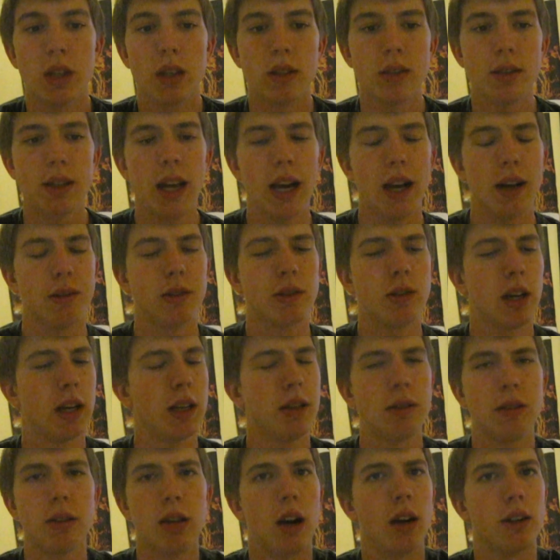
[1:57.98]
So yeah, try
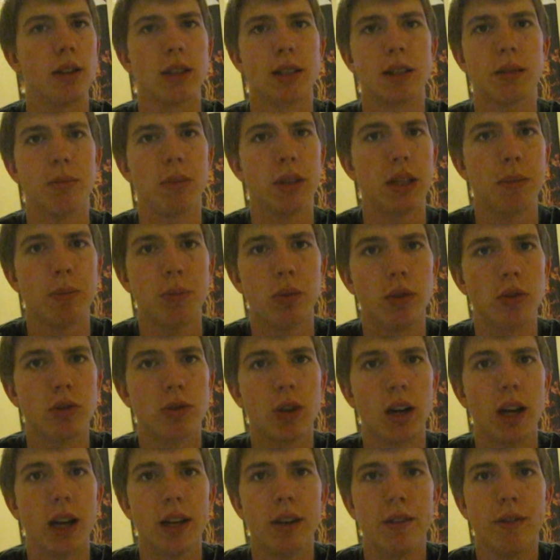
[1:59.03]
and talk to some people,
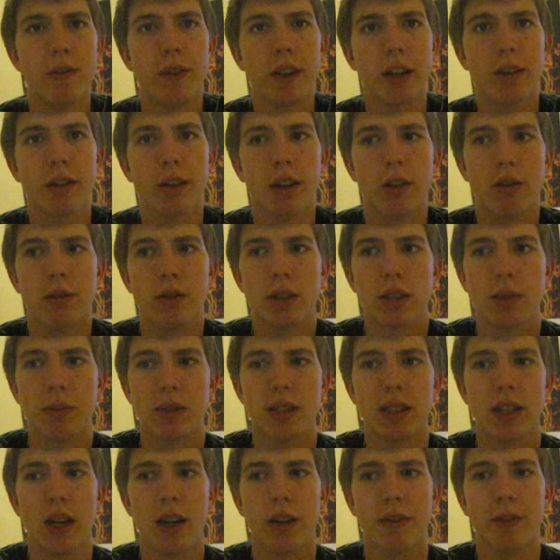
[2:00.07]
try and figure out some
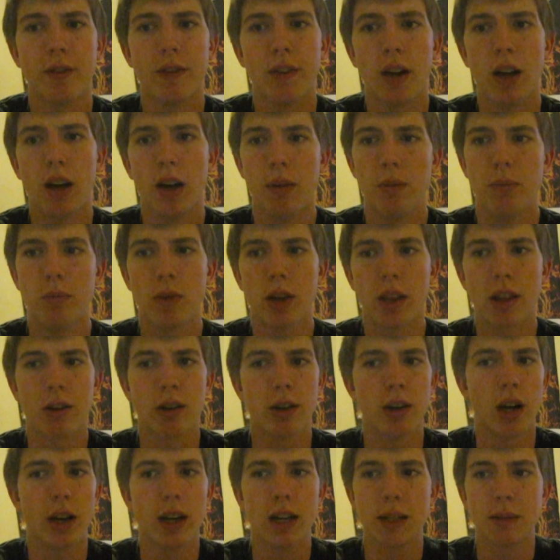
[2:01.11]
stuff, whether
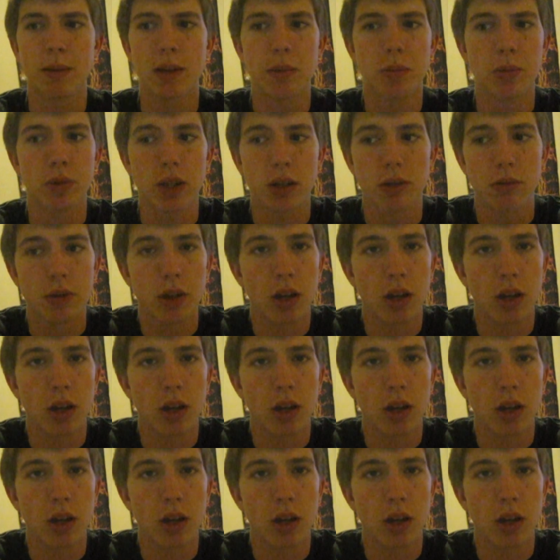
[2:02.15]
or not it's people you